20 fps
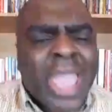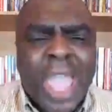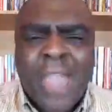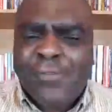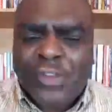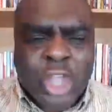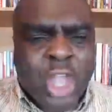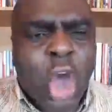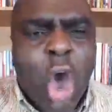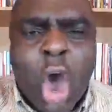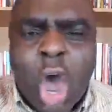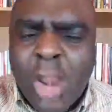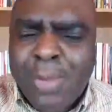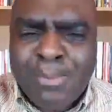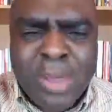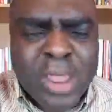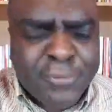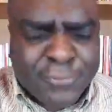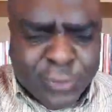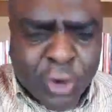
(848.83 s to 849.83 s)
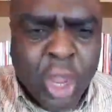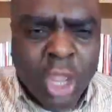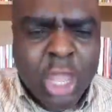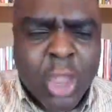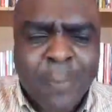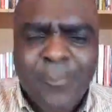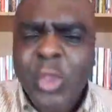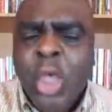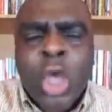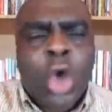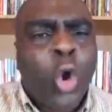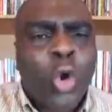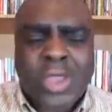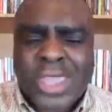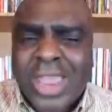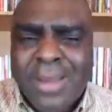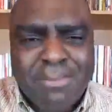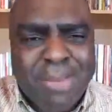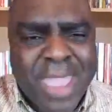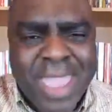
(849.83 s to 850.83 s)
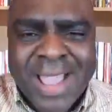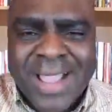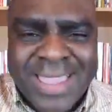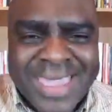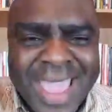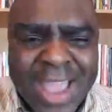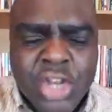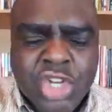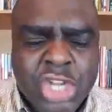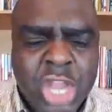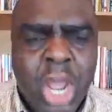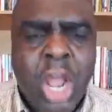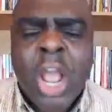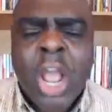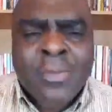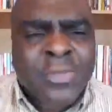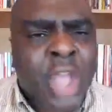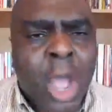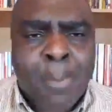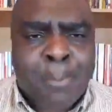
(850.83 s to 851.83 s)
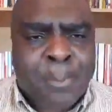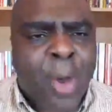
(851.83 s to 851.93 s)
if God be for you, who can be against you? The